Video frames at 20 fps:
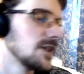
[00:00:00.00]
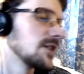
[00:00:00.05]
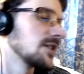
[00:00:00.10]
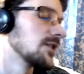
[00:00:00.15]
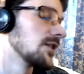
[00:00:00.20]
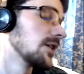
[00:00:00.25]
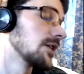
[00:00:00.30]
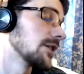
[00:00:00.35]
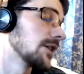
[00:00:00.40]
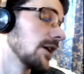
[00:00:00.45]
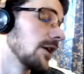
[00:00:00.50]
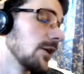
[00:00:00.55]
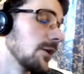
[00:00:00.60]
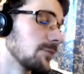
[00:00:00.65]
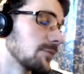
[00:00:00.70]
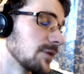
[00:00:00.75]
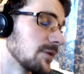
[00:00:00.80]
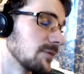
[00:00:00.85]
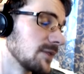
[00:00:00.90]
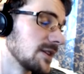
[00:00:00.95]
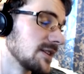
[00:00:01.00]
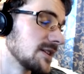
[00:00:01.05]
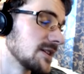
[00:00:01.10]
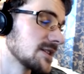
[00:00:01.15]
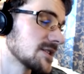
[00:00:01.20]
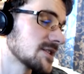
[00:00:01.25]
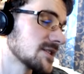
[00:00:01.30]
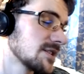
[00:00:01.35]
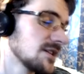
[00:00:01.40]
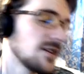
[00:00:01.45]
God, I hope we win
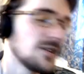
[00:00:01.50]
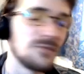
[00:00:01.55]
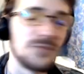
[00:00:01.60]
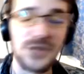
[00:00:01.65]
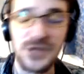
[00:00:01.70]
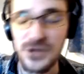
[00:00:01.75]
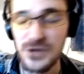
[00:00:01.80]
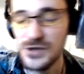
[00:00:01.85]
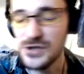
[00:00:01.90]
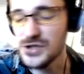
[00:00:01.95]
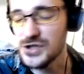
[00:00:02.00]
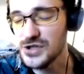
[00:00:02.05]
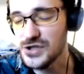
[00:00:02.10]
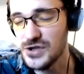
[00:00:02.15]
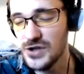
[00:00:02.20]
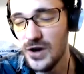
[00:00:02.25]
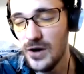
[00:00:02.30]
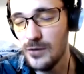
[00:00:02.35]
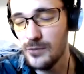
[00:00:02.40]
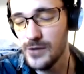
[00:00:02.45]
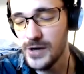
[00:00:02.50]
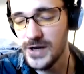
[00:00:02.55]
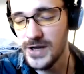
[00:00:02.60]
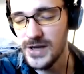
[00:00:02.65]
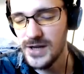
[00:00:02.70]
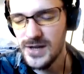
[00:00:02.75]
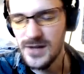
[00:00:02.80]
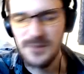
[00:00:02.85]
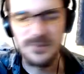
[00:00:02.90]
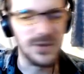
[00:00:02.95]
this. We could just not win it,
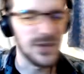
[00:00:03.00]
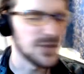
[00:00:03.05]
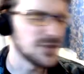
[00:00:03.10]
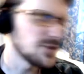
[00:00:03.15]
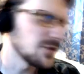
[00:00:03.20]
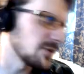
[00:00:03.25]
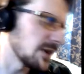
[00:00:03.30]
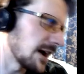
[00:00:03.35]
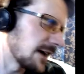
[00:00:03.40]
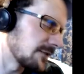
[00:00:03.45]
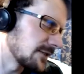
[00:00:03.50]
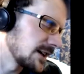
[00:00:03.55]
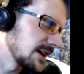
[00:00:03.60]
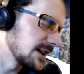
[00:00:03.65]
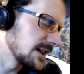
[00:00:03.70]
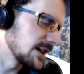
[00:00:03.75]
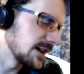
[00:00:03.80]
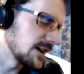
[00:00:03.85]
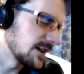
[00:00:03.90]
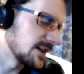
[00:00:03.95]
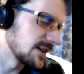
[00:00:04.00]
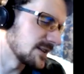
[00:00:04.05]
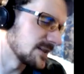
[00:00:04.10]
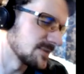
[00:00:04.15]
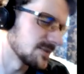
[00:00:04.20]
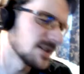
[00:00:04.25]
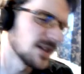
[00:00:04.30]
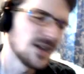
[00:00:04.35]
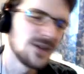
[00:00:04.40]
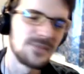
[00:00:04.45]
but I do have healing
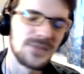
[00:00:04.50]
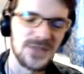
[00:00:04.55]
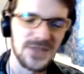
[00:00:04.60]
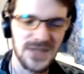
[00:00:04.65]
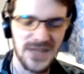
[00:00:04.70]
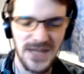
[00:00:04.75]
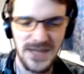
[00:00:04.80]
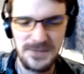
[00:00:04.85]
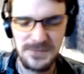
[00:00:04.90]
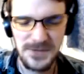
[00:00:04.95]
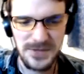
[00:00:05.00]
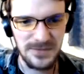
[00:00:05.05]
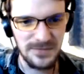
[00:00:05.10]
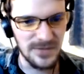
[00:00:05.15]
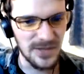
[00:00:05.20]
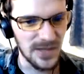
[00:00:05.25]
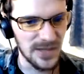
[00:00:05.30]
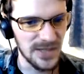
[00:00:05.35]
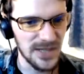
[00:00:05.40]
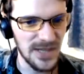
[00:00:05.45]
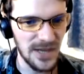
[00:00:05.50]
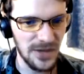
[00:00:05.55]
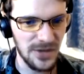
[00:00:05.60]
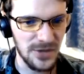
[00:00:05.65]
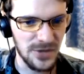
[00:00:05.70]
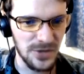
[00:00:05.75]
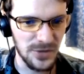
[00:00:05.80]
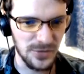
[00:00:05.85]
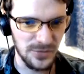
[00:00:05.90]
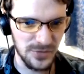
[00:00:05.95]
items. But the game, the luck
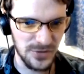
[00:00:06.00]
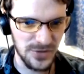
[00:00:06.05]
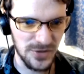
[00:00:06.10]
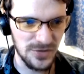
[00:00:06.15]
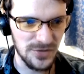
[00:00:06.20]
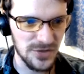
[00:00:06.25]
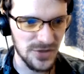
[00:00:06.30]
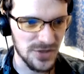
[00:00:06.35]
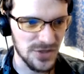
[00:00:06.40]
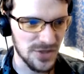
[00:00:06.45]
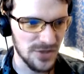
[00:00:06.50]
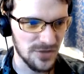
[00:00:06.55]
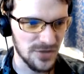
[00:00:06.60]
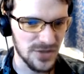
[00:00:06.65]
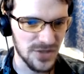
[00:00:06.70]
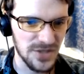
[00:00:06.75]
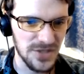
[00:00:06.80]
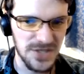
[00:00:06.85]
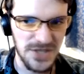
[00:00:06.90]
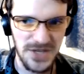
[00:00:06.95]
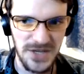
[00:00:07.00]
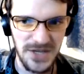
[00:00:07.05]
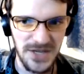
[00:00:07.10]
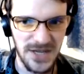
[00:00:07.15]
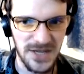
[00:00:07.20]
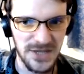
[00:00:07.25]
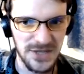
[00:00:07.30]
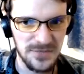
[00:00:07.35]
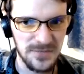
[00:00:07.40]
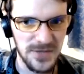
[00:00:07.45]
could also just seriously turn
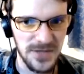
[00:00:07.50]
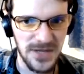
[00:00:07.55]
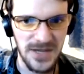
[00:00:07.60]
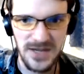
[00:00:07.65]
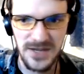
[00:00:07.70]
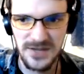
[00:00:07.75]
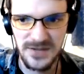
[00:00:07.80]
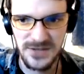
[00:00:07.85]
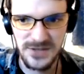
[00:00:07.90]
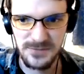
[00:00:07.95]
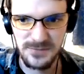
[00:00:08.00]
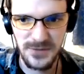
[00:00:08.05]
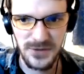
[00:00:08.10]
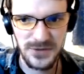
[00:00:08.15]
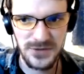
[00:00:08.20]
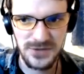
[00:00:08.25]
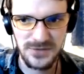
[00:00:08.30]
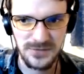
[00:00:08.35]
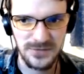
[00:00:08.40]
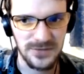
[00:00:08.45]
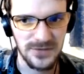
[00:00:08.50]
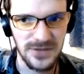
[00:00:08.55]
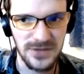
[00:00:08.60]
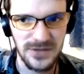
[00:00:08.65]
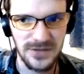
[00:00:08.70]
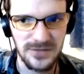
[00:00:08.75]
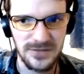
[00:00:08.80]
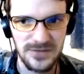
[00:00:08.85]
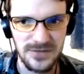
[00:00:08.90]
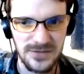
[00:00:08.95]
against me. Anything's possible, you
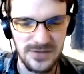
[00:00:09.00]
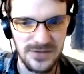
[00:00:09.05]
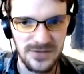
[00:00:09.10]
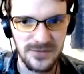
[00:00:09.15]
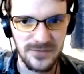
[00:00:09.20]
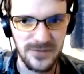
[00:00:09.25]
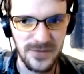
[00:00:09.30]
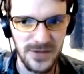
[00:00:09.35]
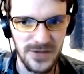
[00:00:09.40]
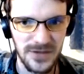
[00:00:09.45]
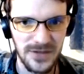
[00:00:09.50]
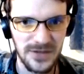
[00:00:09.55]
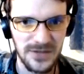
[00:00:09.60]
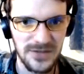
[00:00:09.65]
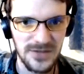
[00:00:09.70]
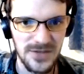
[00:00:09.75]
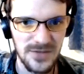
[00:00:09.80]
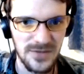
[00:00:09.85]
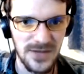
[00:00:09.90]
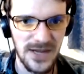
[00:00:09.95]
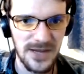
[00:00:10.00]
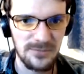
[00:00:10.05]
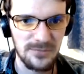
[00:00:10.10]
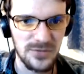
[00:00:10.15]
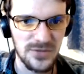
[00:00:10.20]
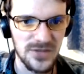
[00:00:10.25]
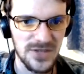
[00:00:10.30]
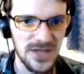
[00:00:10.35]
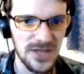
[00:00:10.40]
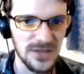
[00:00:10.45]
know, just gonna fucking see what
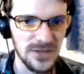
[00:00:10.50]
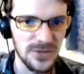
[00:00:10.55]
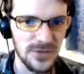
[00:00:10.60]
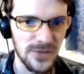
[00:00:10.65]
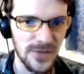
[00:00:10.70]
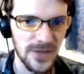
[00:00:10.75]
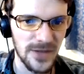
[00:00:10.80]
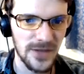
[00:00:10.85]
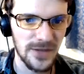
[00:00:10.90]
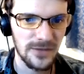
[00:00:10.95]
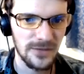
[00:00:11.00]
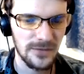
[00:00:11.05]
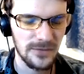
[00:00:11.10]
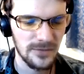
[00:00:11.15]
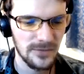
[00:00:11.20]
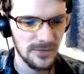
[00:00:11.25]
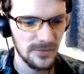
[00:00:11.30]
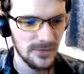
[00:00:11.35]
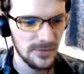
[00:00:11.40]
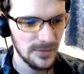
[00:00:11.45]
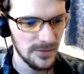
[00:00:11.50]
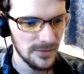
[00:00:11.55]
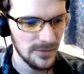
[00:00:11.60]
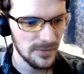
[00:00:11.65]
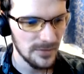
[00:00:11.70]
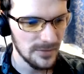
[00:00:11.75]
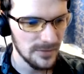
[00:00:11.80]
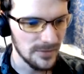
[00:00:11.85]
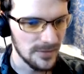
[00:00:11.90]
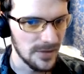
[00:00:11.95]
happens. Hello there.
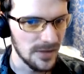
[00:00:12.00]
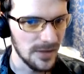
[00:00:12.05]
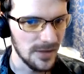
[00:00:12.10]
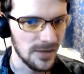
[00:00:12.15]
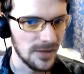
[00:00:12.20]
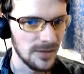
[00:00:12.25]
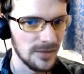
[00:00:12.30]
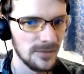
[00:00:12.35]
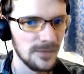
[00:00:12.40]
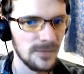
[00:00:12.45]
Ah.